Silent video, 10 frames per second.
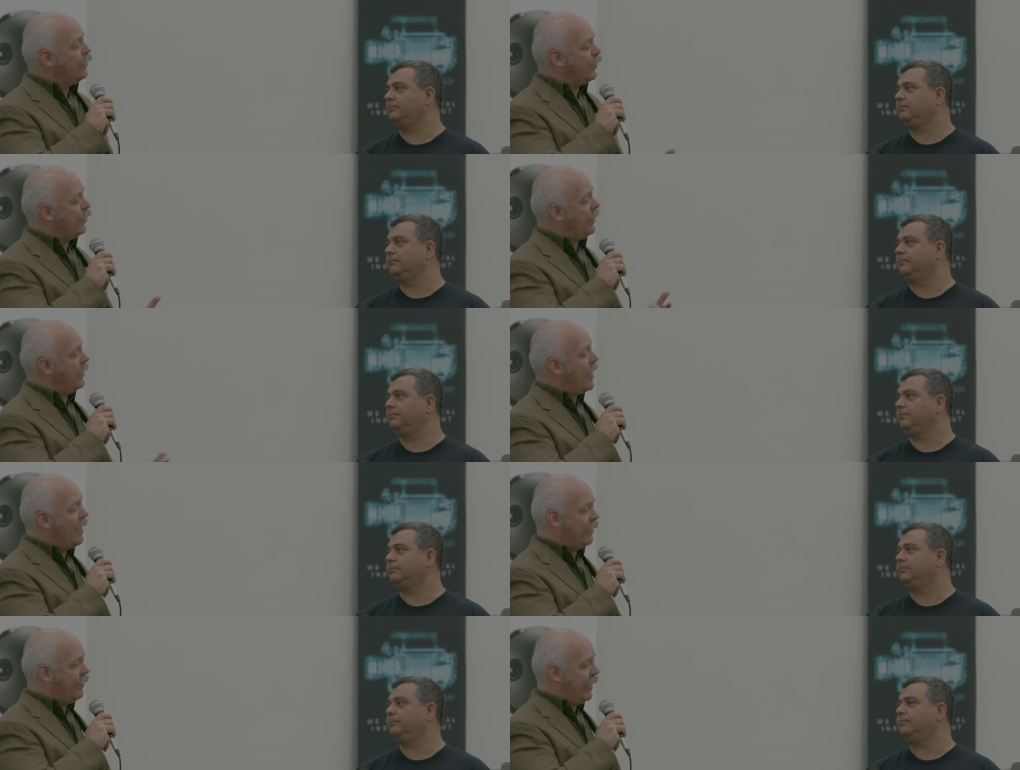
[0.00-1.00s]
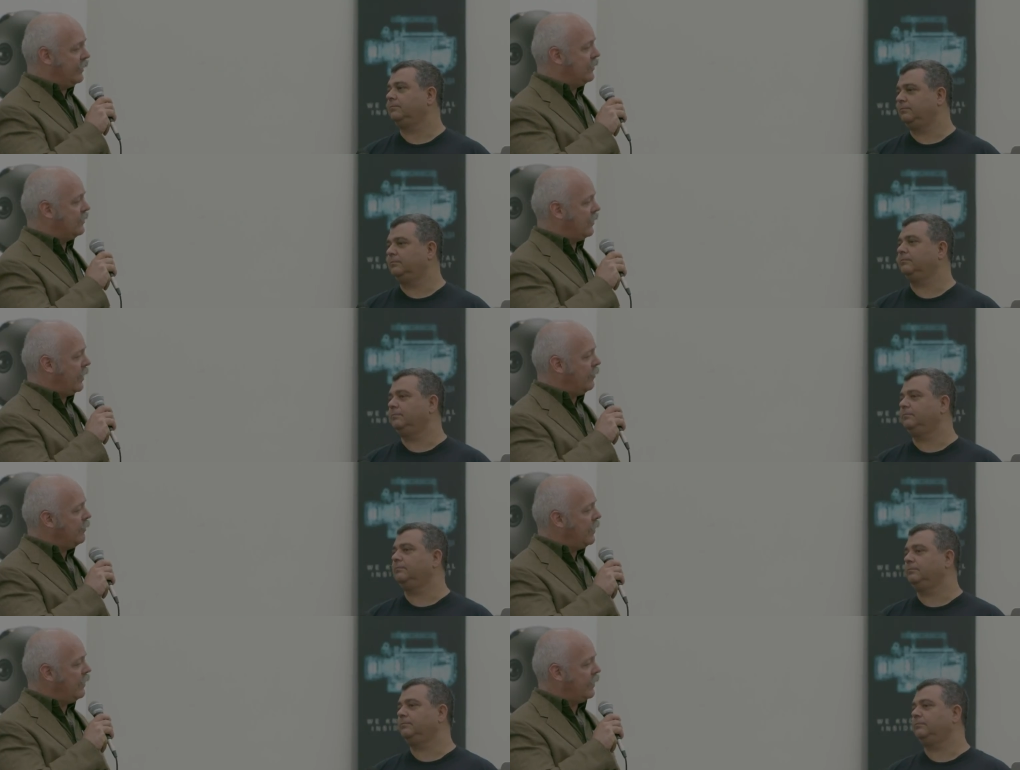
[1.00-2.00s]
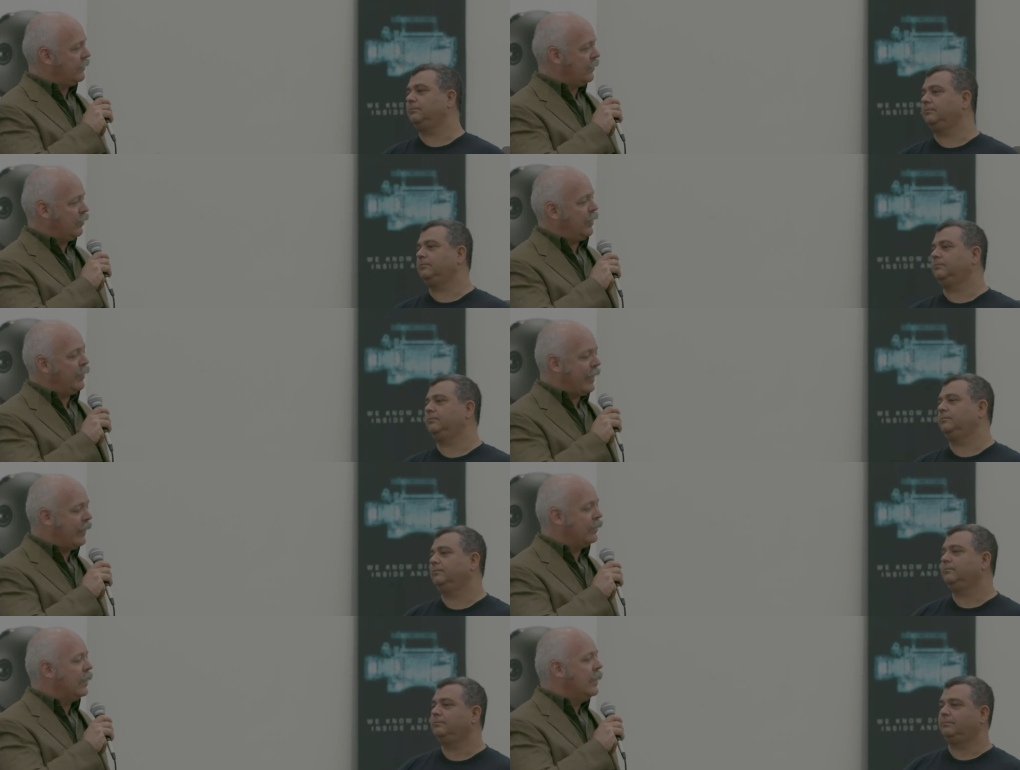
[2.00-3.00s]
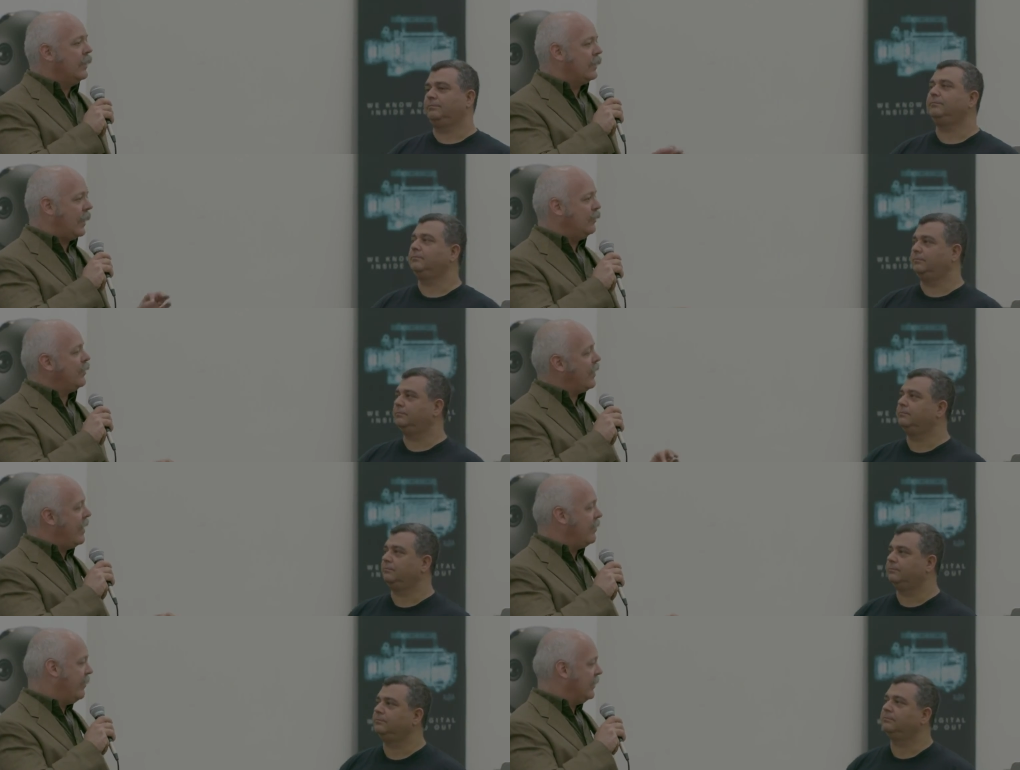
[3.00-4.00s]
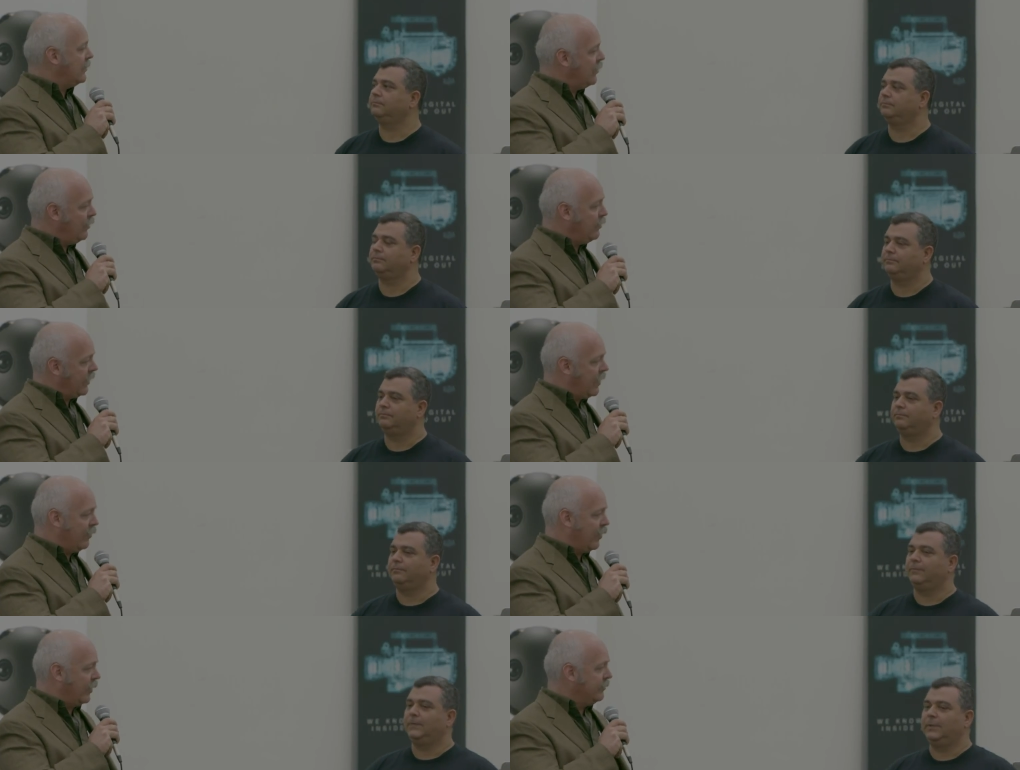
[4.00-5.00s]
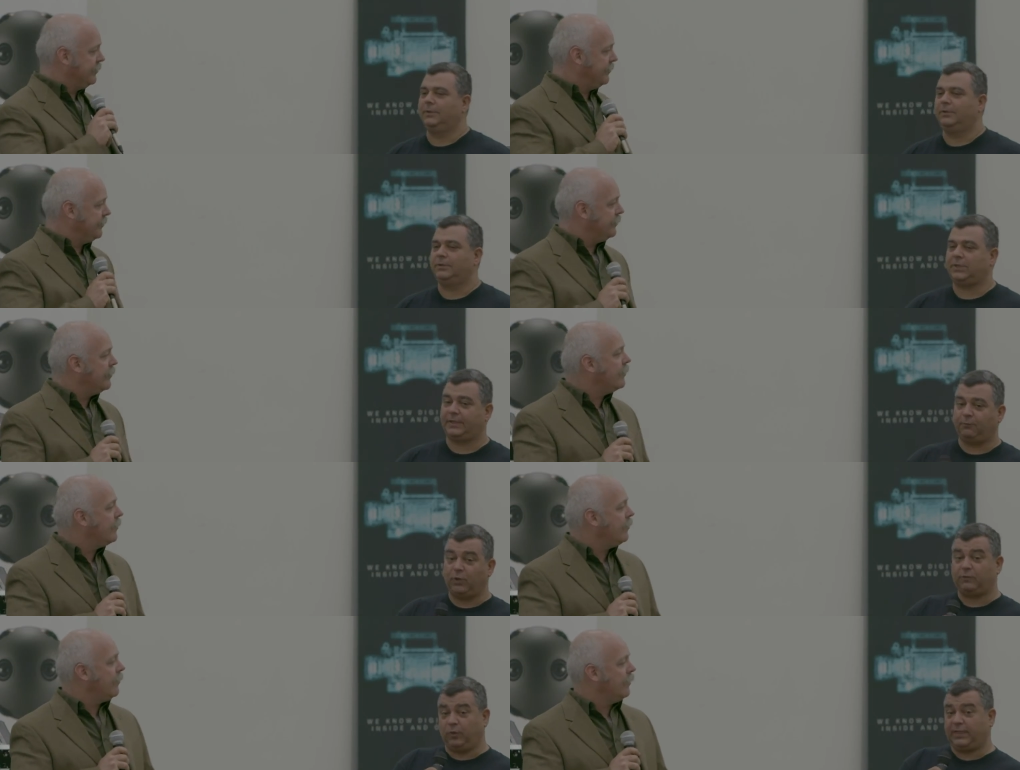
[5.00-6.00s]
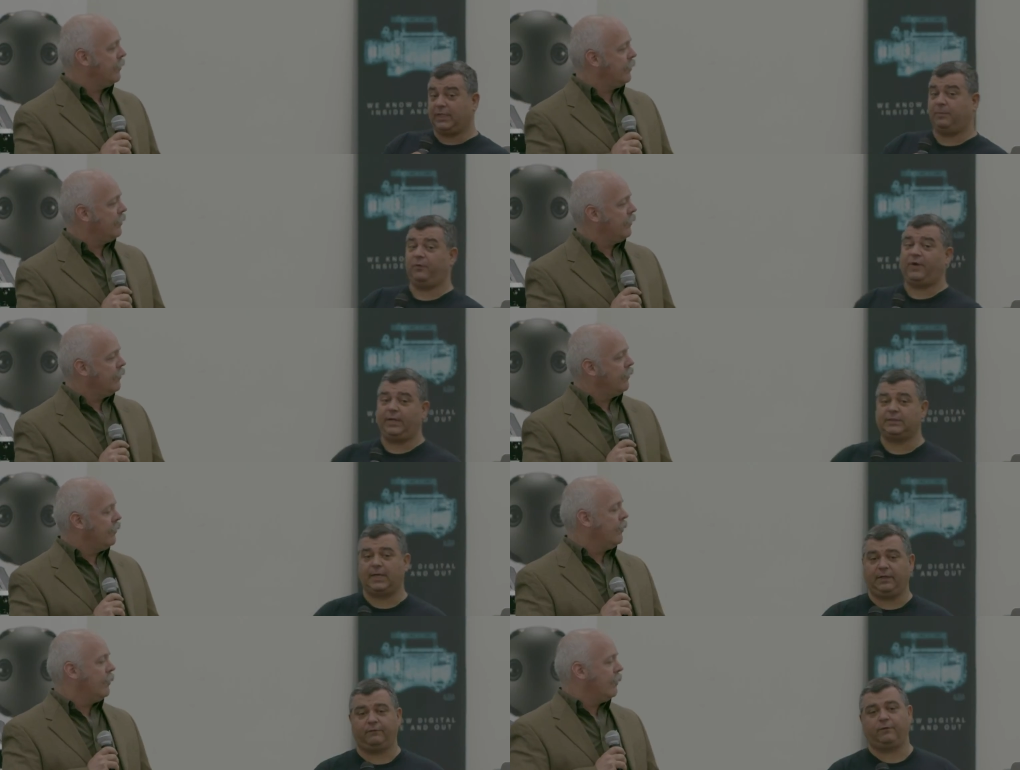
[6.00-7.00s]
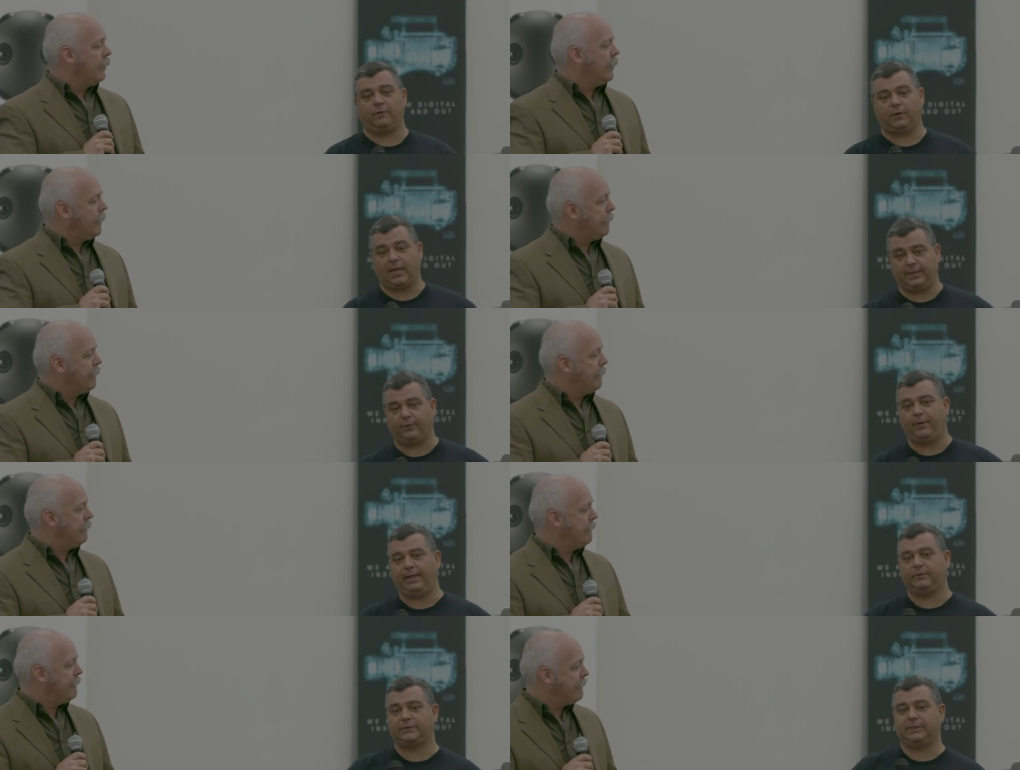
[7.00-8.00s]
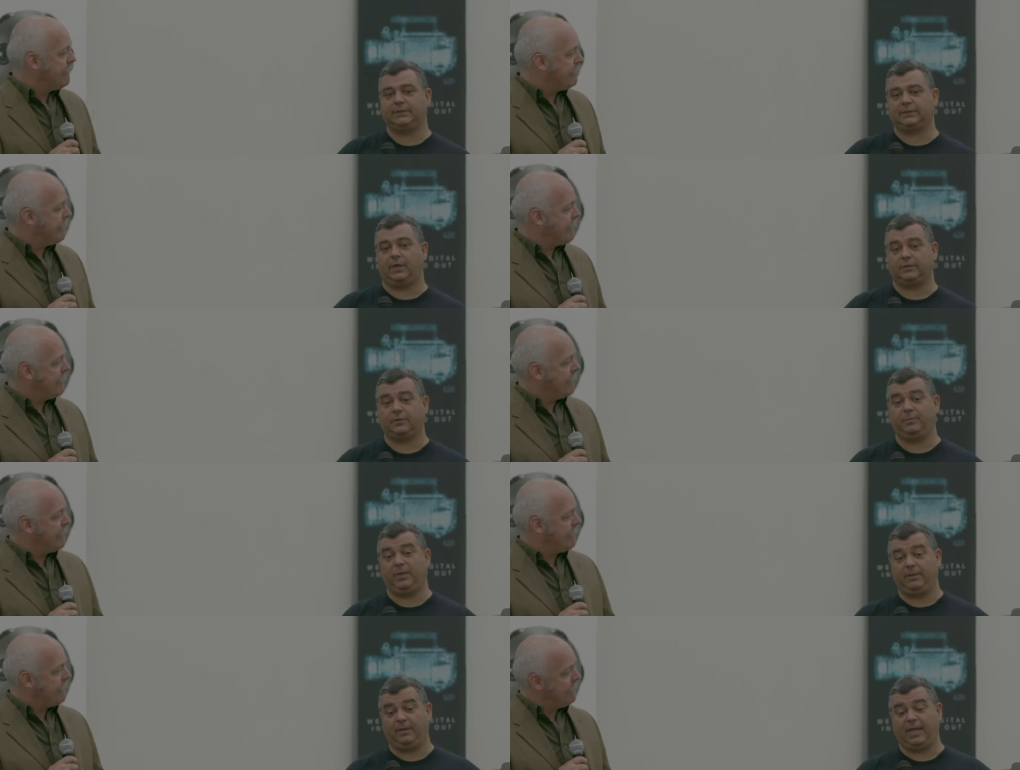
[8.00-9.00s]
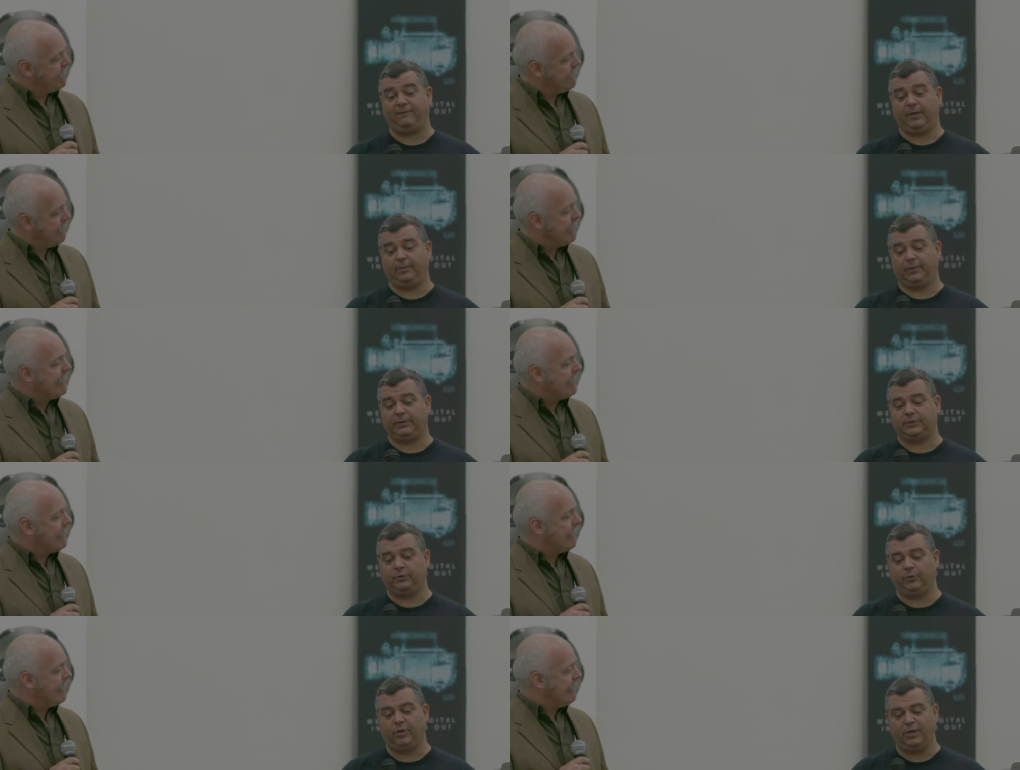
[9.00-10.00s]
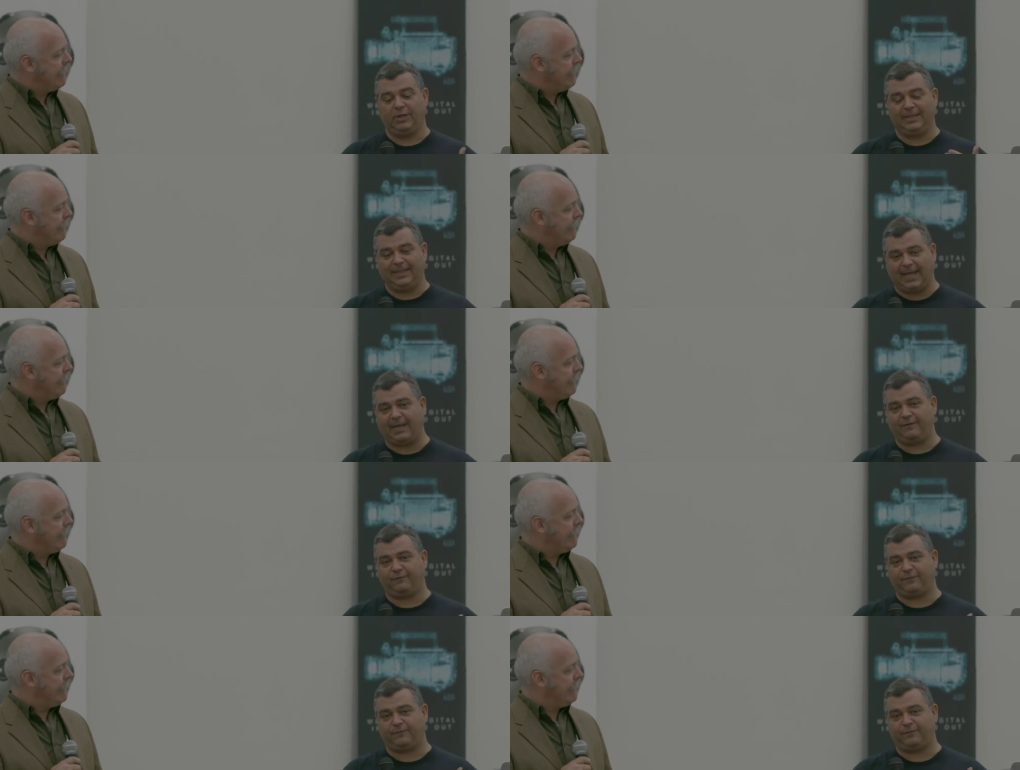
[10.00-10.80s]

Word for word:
Speaker 1: for doing live events. Hmm. Um, can you tell us a little bit about the types of live events that you've been covering?
Speaker 2: So I think one, one thing that could be very exciting for content creators is also be, having the ability to live